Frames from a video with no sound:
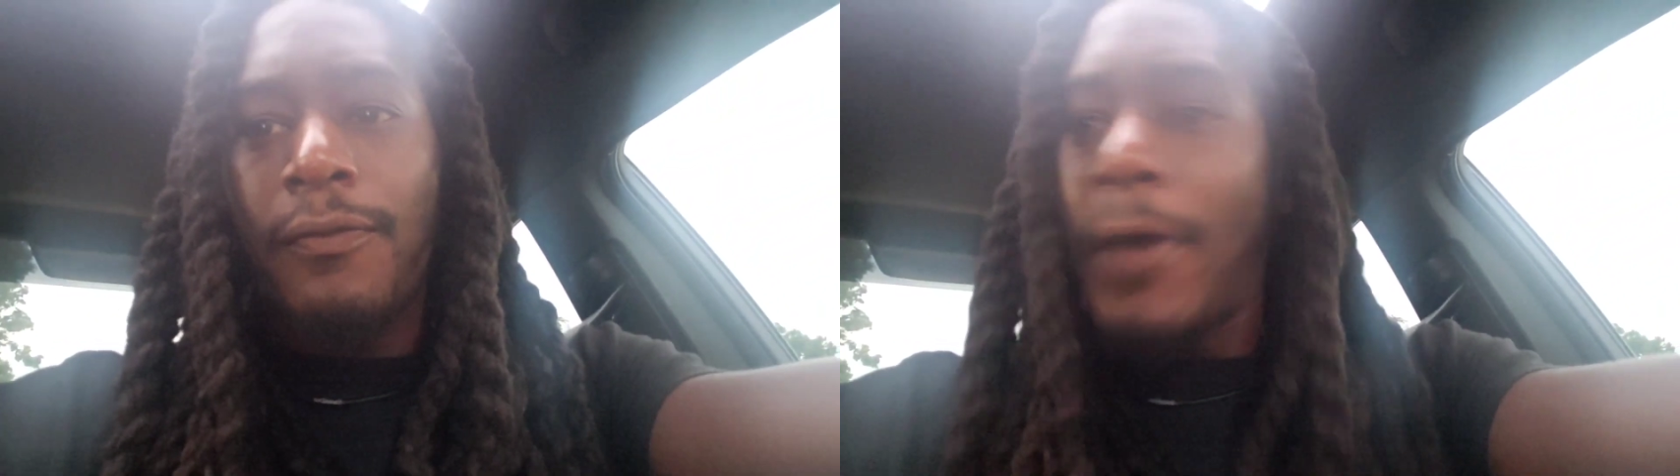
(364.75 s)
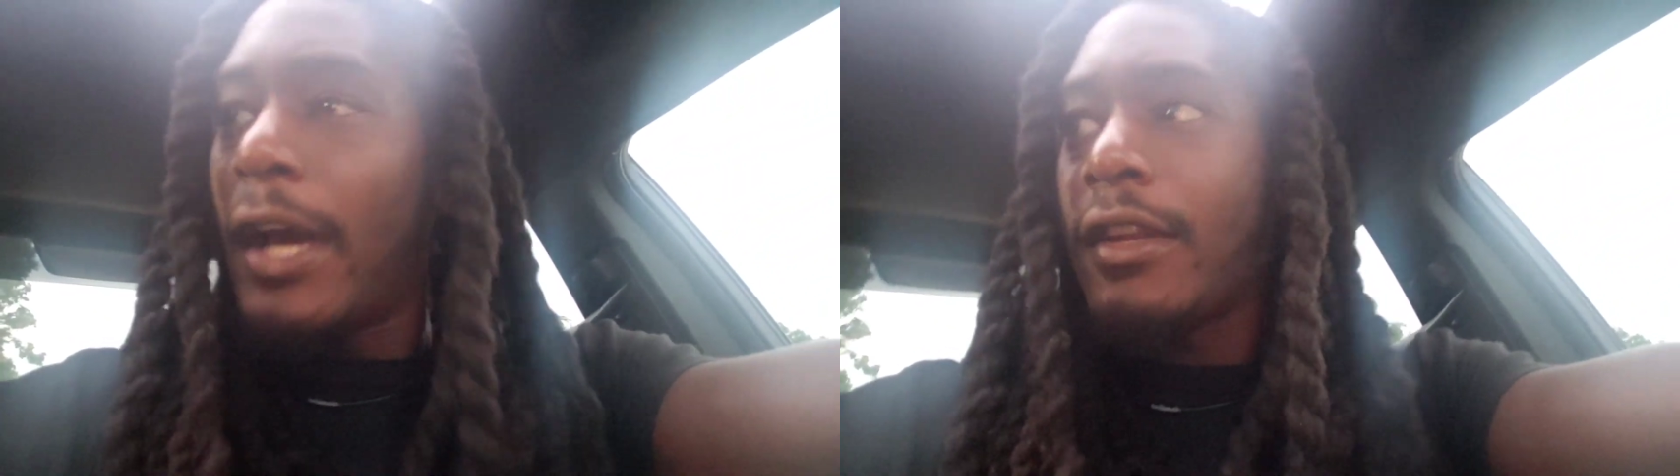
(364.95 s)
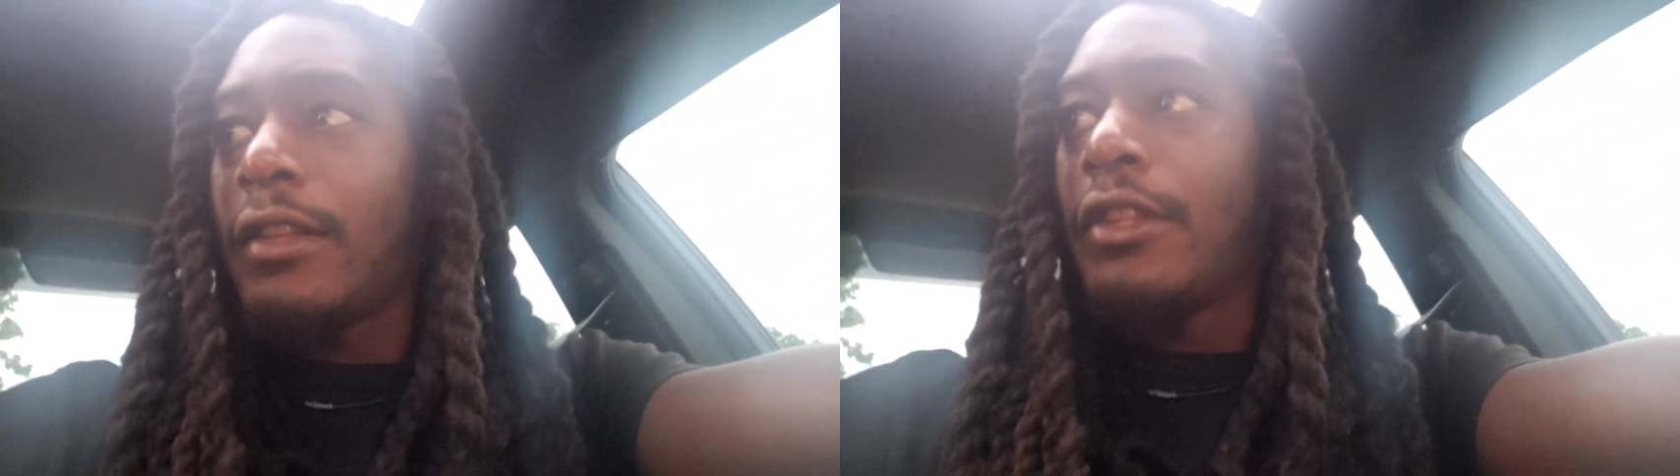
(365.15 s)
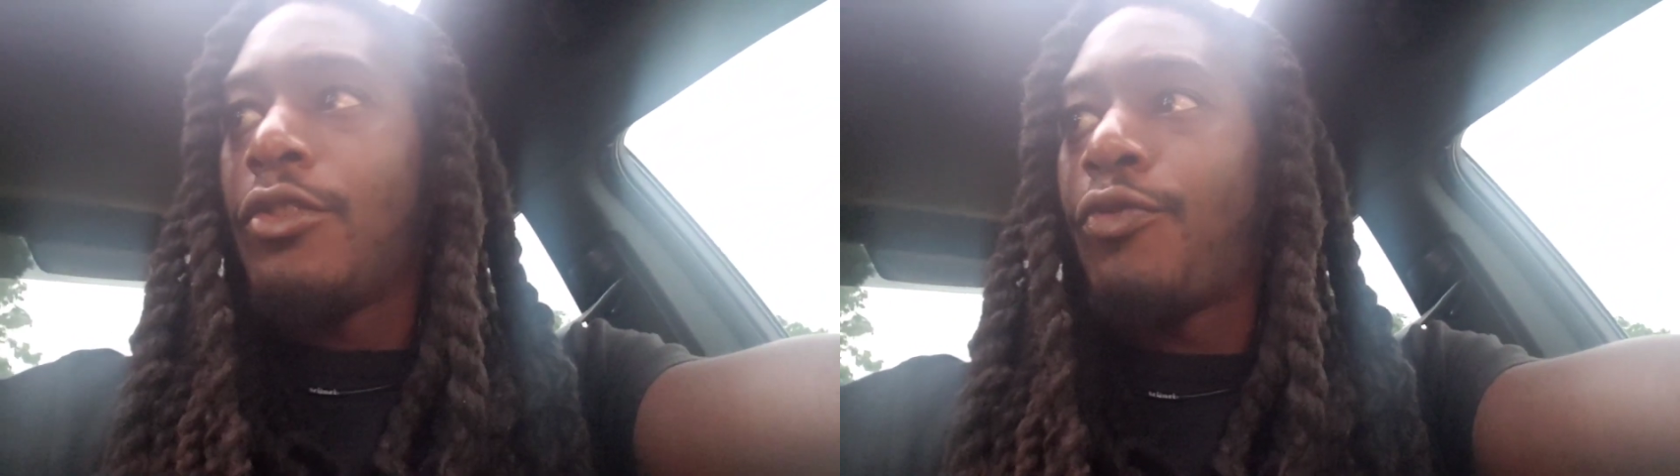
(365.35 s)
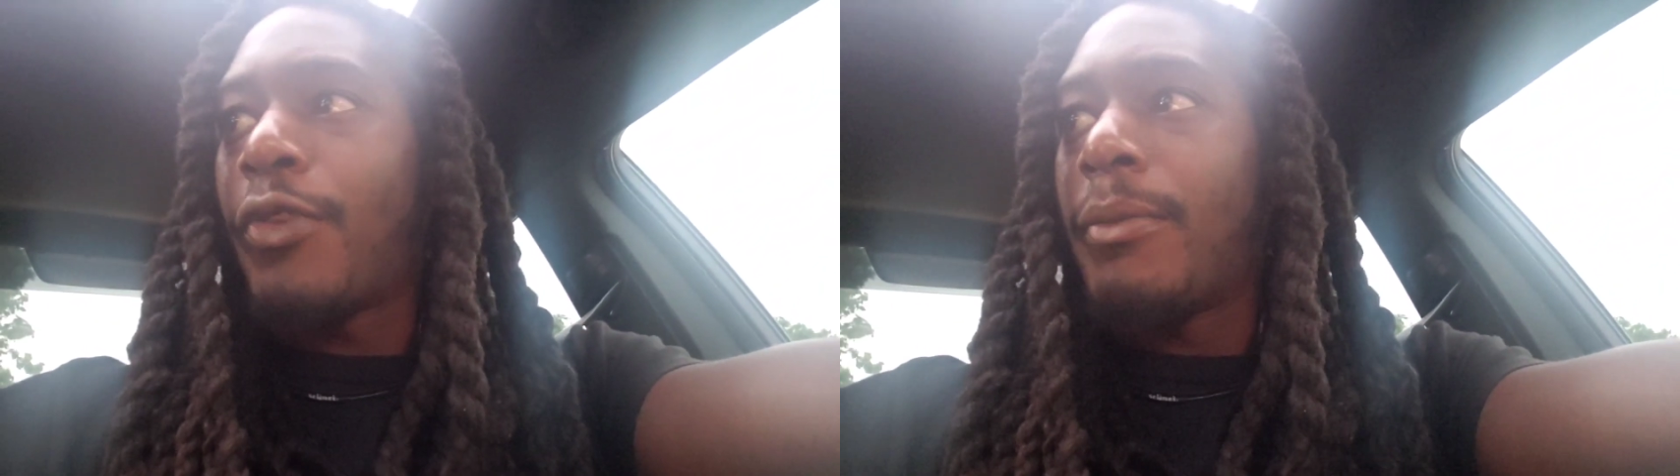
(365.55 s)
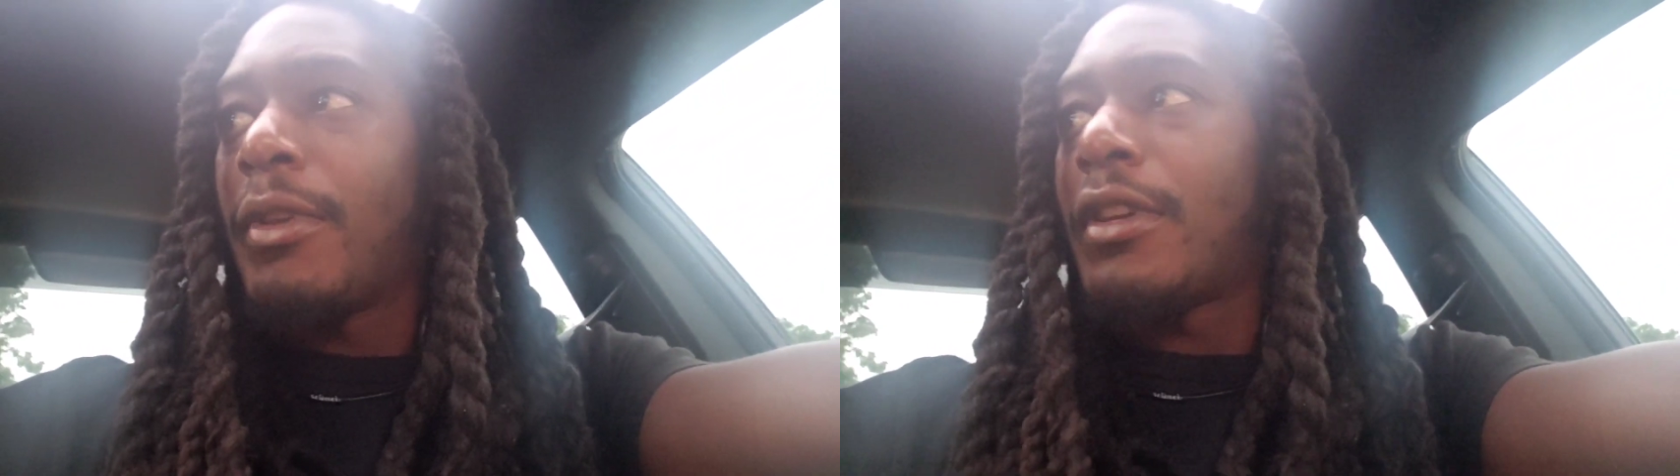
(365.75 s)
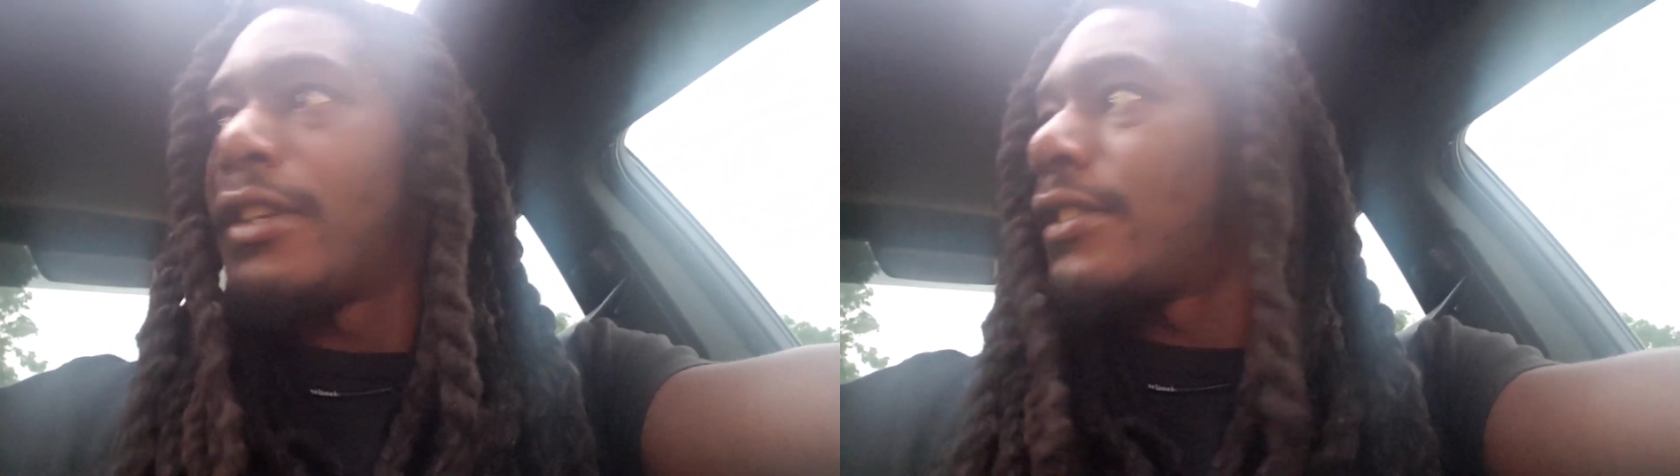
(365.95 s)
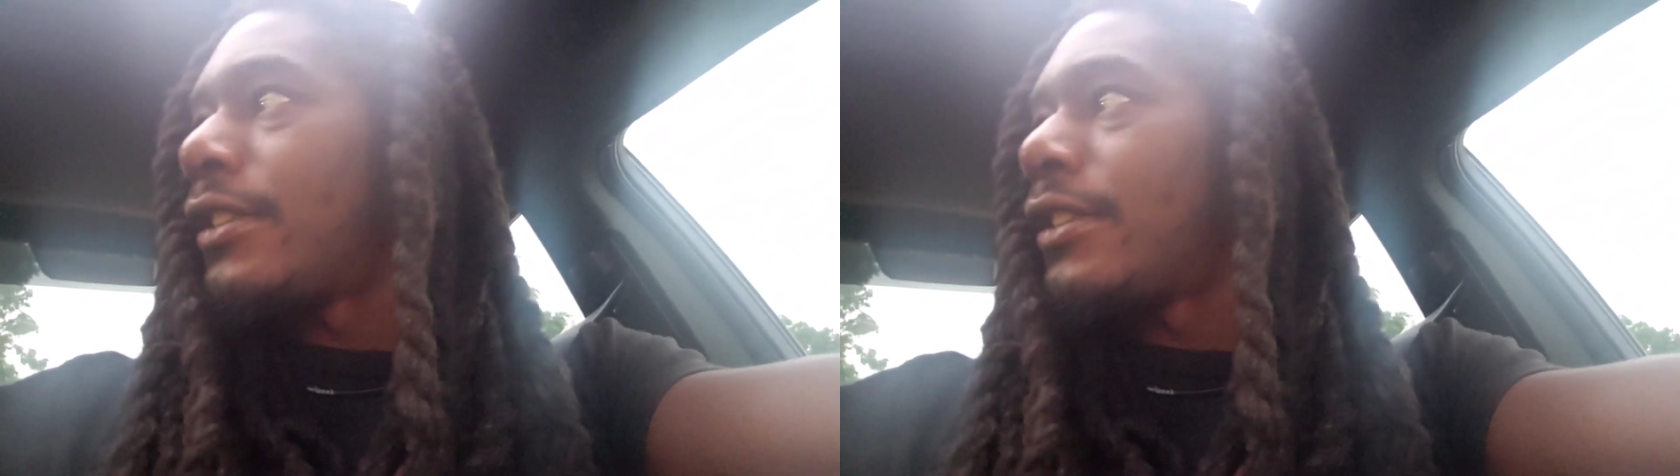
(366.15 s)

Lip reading: Finally, you feel me? Cause